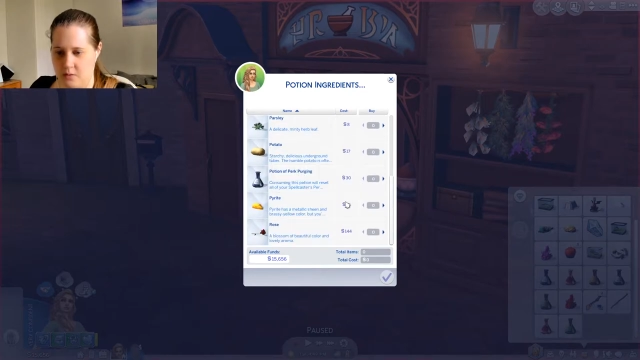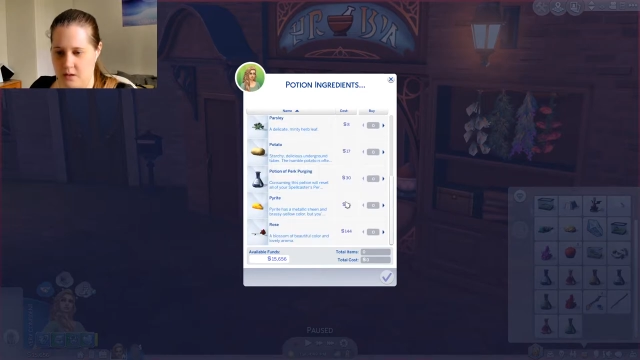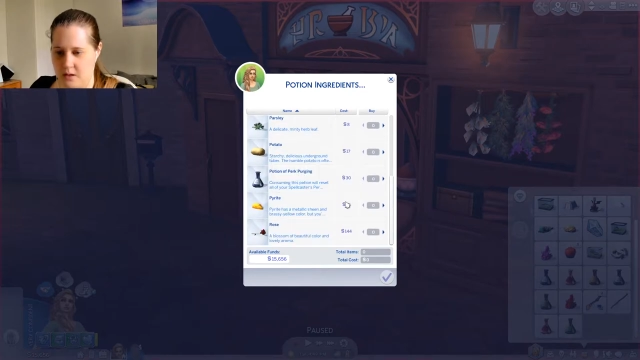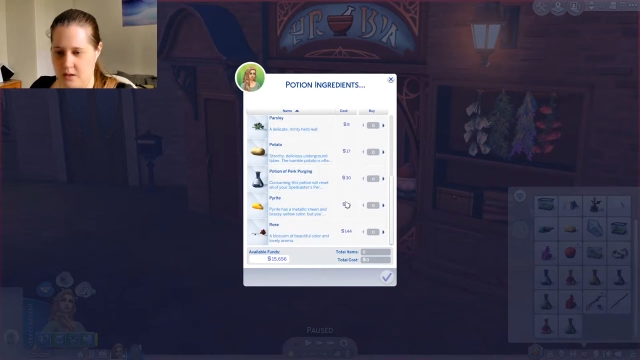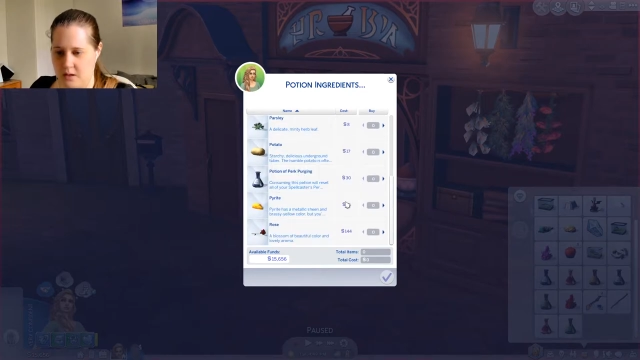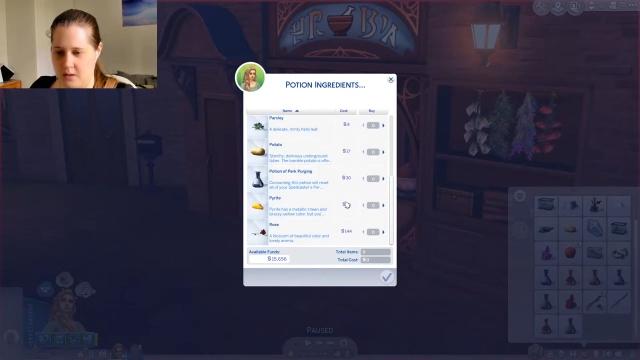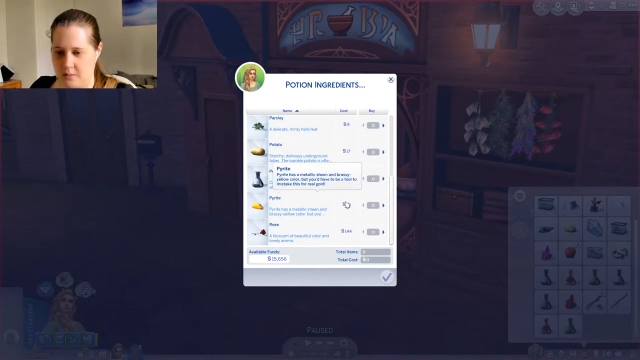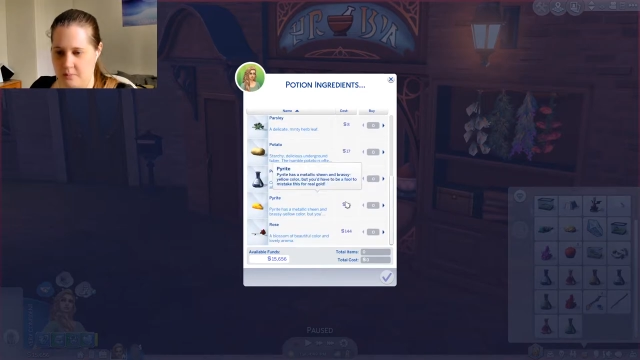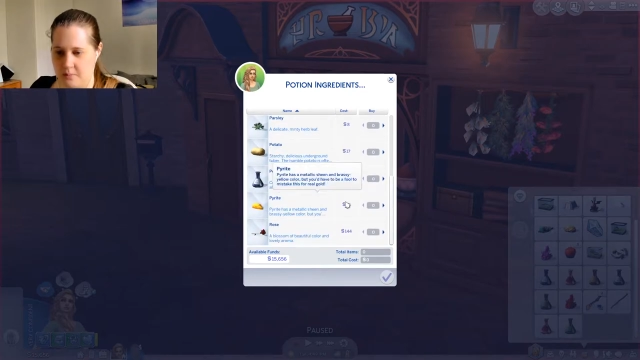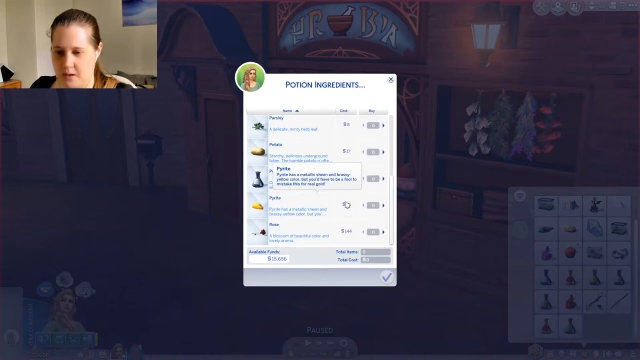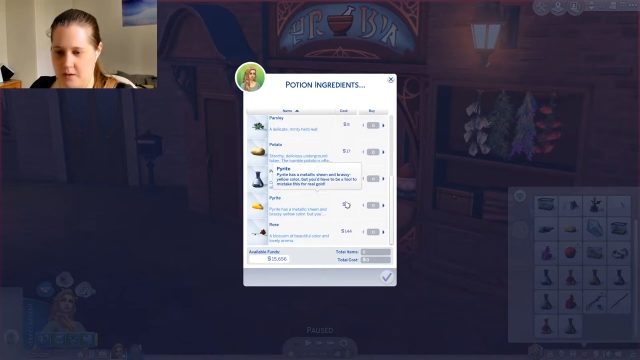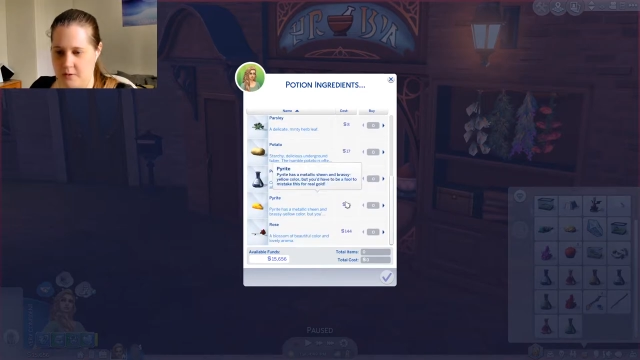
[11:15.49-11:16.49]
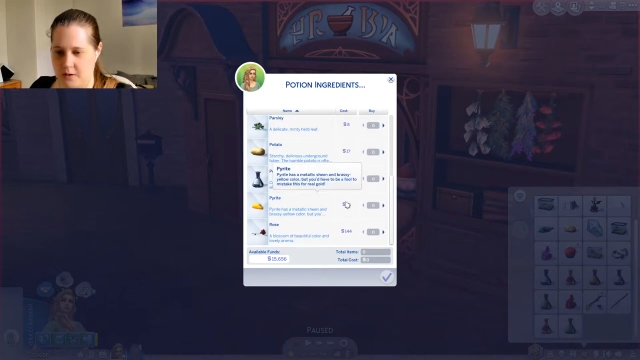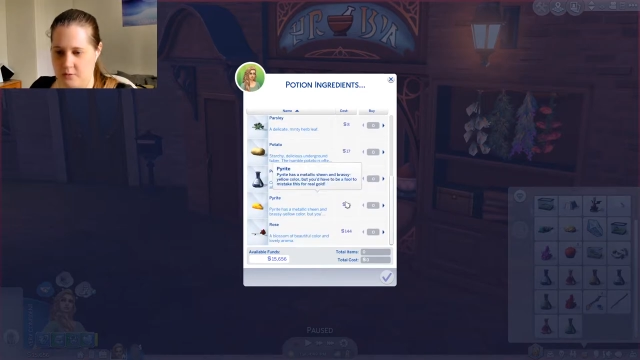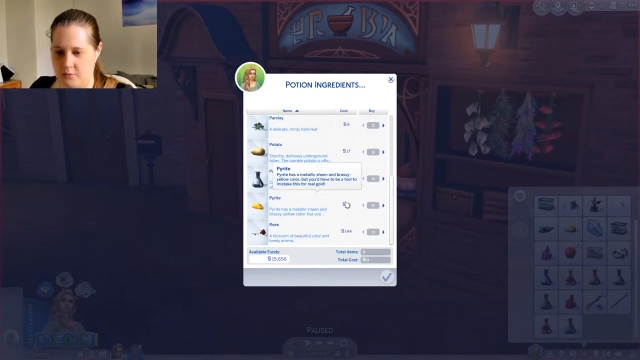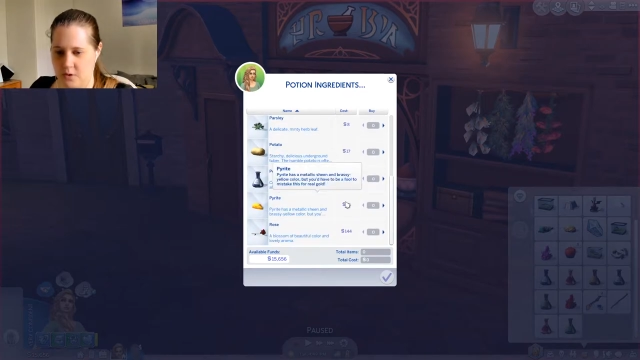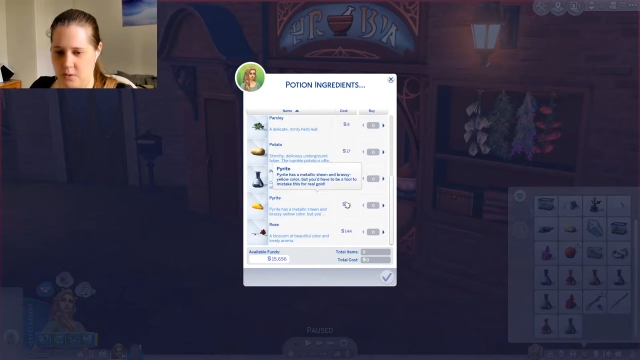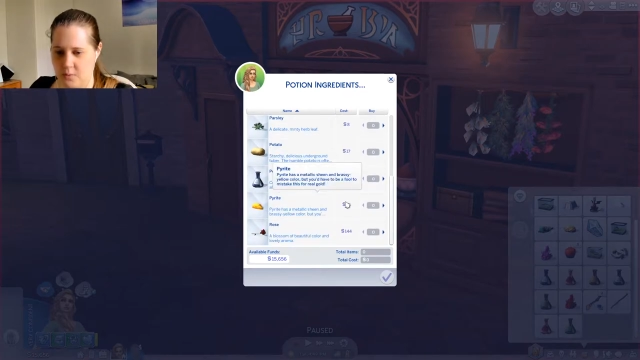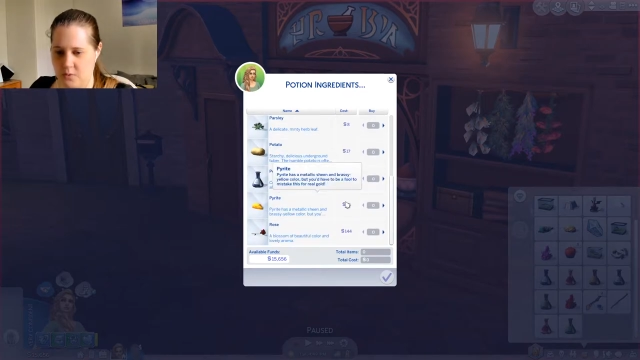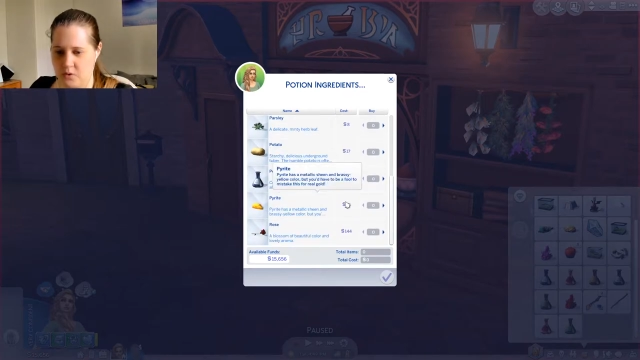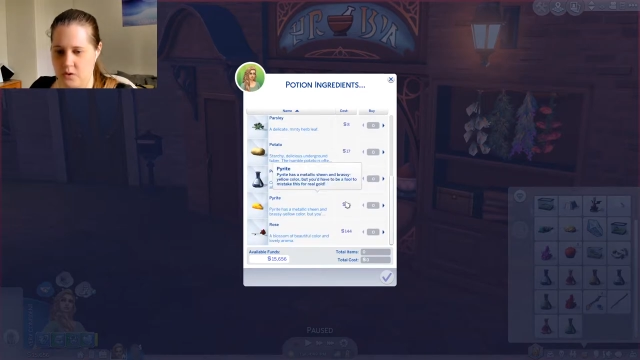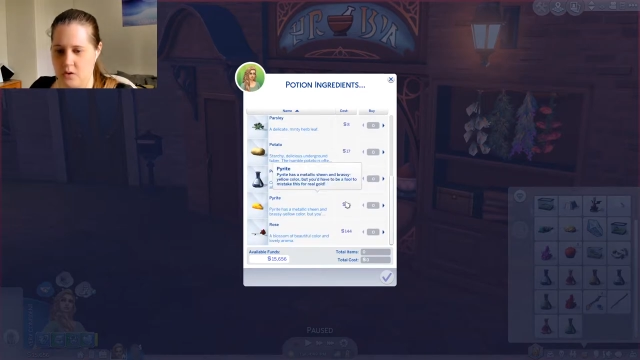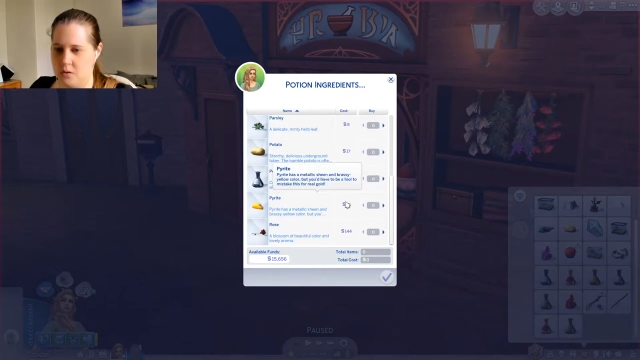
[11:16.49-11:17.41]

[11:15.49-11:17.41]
uh, pyrite, rose.